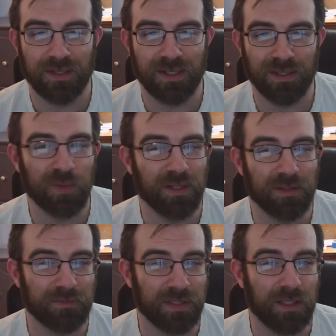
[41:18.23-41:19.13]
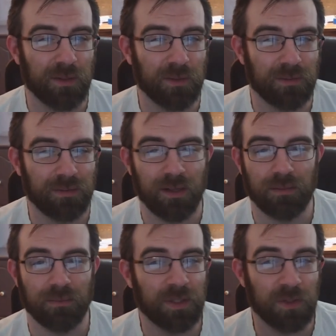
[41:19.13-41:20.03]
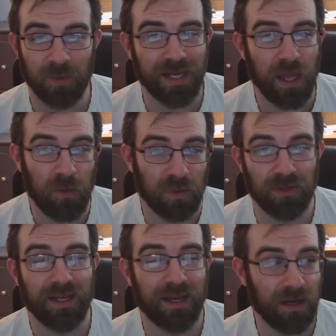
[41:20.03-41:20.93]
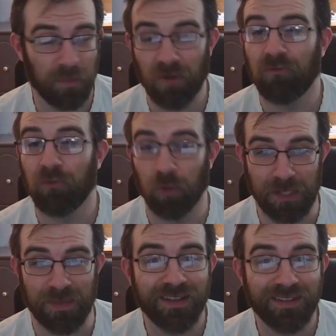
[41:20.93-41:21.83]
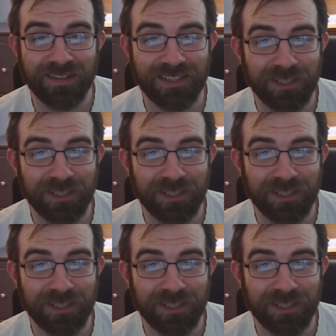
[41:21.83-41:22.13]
to another video because right now we're looking at about 40 minutes,